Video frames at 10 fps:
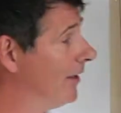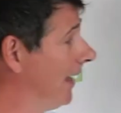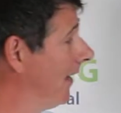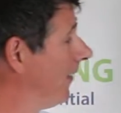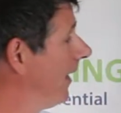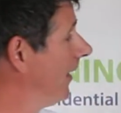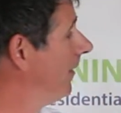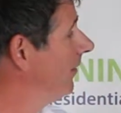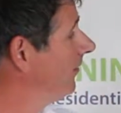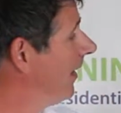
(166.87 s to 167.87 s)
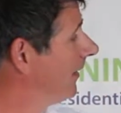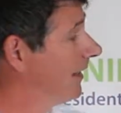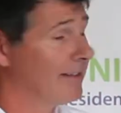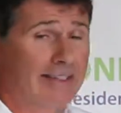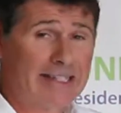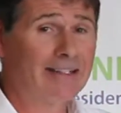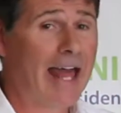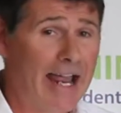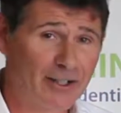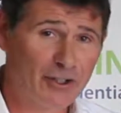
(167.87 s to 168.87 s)
And then finally, a lead
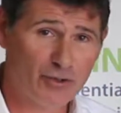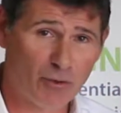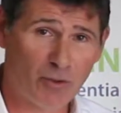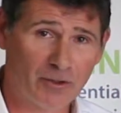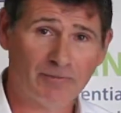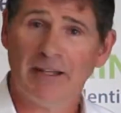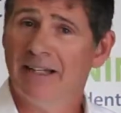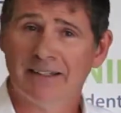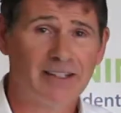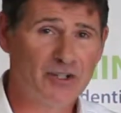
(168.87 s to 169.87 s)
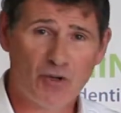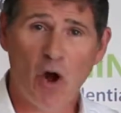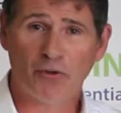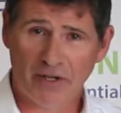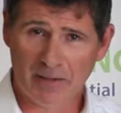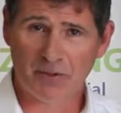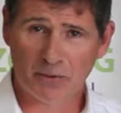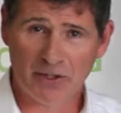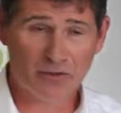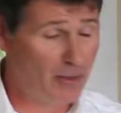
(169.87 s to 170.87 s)
lag controller lets you alternate
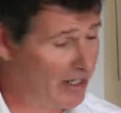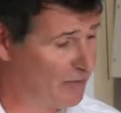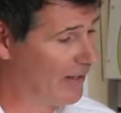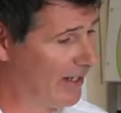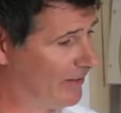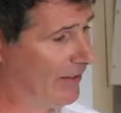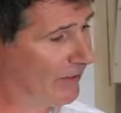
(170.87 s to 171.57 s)
between 2 HVAC